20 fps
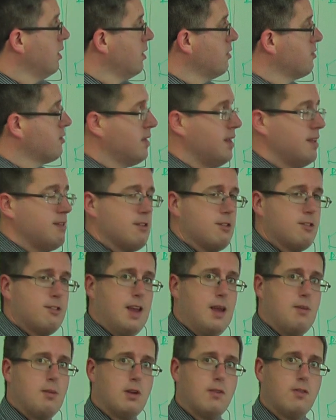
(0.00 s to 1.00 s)
So that's a
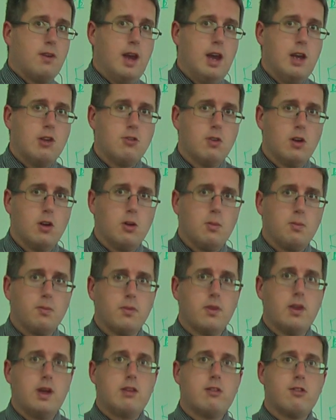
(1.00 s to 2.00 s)
statement of cash flow.
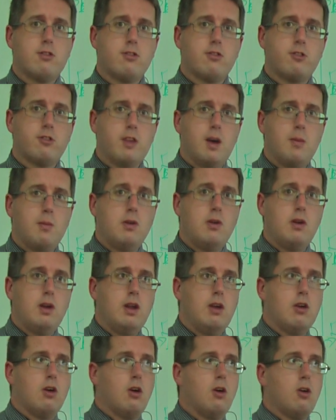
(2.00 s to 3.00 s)
It's a
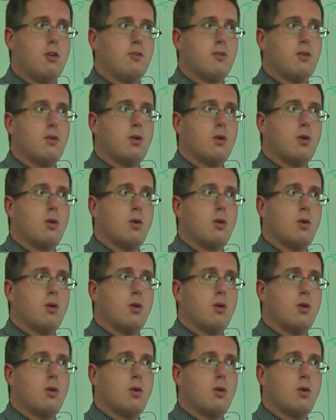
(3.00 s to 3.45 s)
summary of